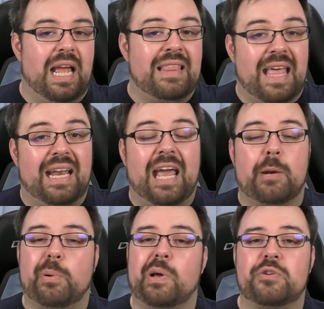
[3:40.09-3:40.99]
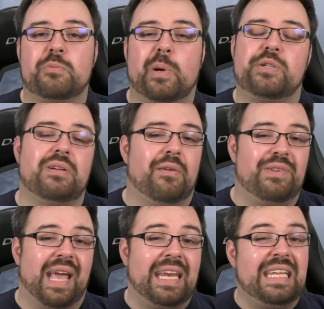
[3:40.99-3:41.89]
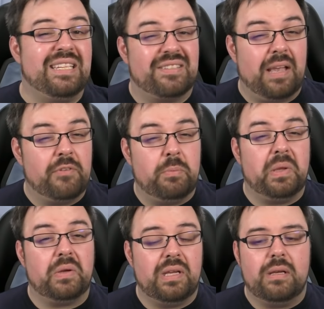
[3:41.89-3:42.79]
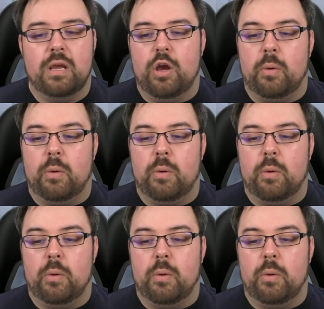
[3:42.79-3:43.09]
And that had a production budget of $97 million.